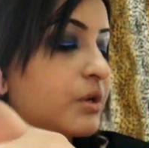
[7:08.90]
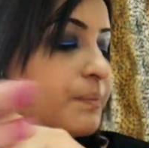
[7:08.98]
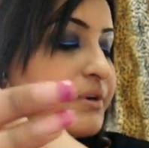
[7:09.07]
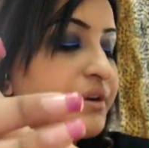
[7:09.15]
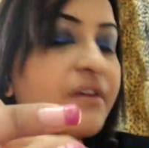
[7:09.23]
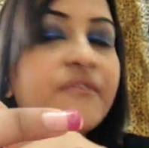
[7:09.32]

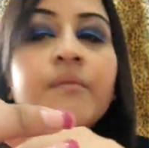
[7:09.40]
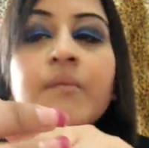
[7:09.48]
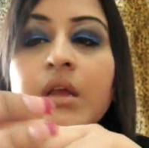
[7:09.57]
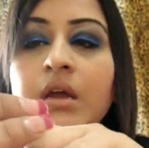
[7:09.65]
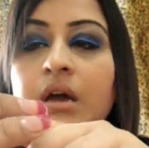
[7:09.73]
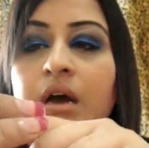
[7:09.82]
top it off,
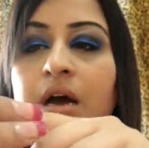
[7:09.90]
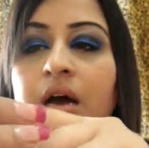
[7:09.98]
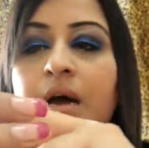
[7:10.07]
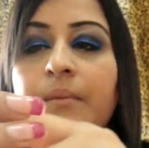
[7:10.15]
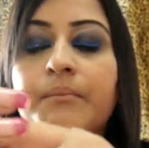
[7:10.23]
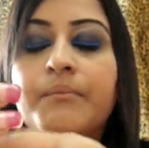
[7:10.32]

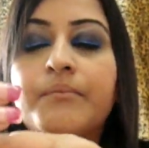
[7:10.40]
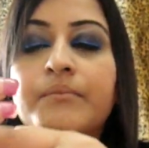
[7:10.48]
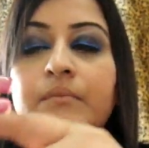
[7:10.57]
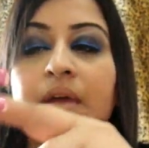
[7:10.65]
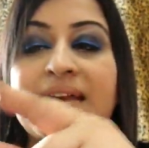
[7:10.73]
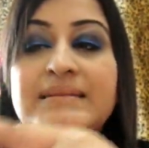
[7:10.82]
um,
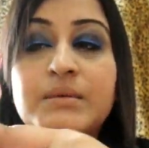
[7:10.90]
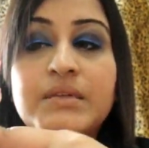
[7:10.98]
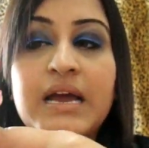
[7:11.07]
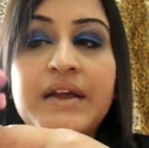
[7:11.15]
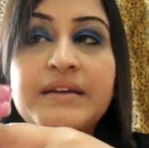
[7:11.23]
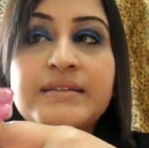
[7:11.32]
Elizabeth
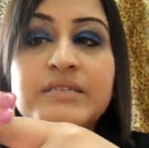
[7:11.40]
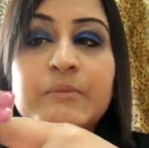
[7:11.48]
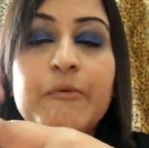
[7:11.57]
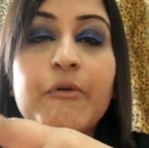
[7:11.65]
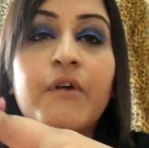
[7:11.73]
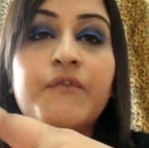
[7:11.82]
Arden's
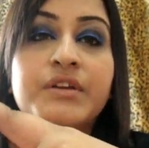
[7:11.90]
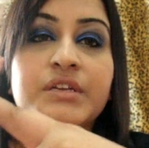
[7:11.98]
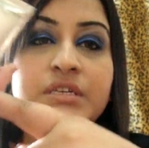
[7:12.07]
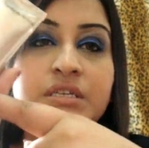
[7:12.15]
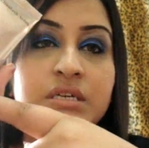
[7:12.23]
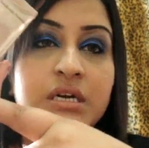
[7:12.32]
Pure
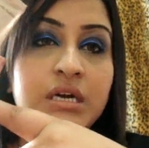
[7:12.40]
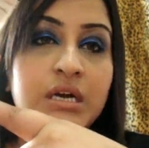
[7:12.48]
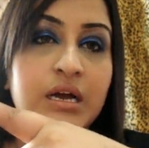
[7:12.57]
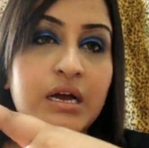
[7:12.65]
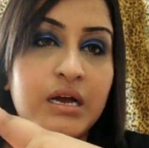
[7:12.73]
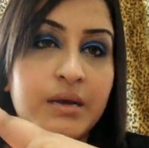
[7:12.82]
Finish
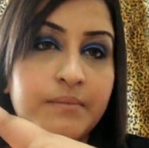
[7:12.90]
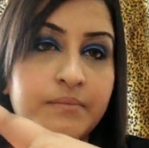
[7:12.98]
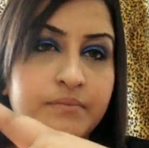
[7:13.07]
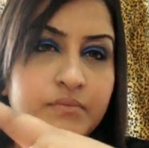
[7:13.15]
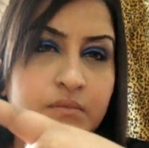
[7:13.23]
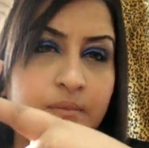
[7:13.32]
um,
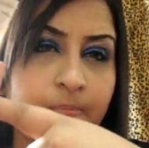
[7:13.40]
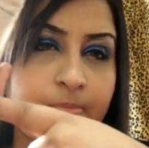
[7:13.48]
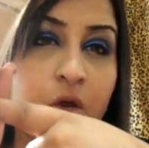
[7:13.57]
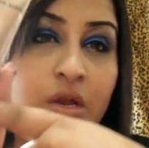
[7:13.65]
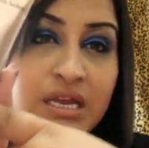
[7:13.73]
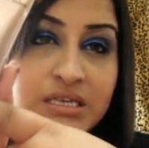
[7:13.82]

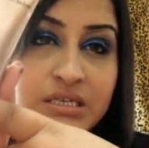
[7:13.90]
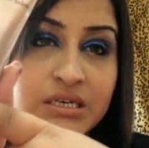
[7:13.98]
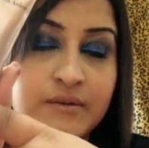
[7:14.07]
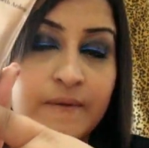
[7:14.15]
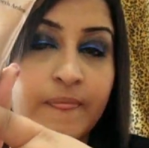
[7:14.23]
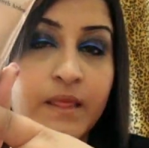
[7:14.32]

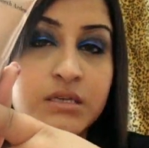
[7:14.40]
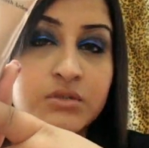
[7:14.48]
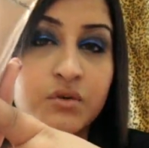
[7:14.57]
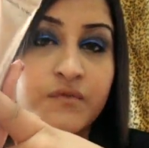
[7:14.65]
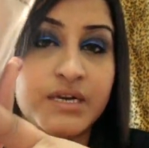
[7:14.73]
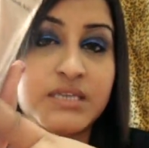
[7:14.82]
collection
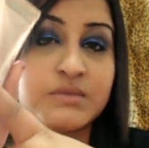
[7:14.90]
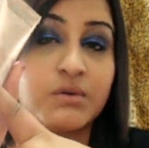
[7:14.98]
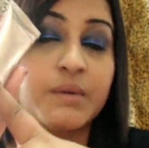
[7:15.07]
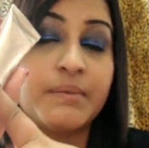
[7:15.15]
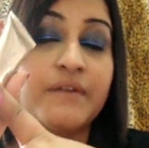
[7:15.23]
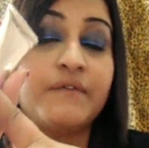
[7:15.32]
so far is
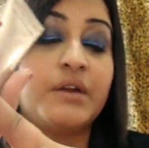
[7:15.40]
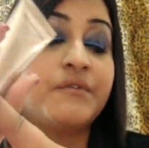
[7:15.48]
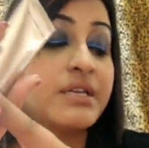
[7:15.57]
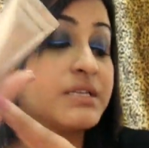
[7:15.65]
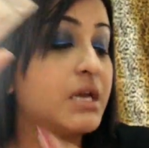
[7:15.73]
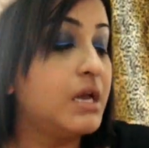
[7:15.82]
one of my
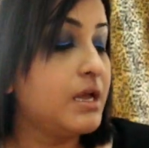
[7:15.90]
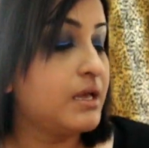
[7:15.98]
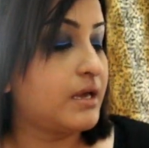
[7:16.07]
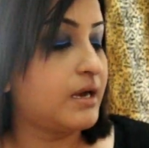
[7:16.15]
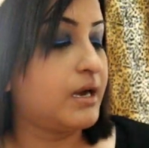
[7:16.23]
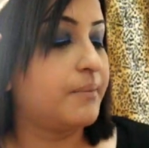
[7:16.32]
favorites.
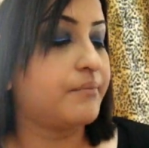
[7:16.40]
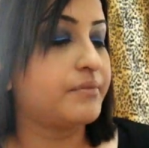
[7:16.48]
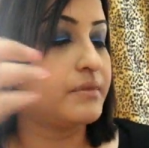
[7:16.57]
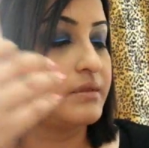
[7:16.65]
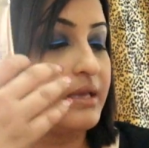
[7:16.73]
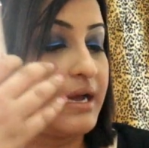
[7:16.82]

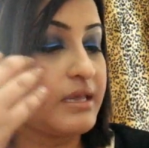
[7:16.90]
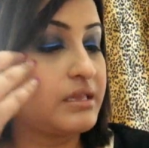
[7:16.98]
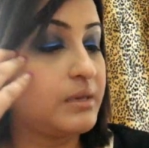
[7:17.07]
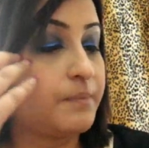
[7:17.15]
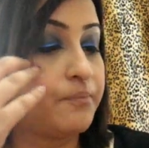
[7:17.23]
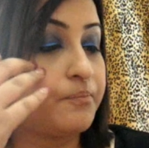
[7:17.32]
Um, the
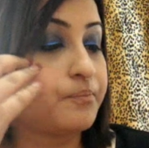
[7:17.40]
other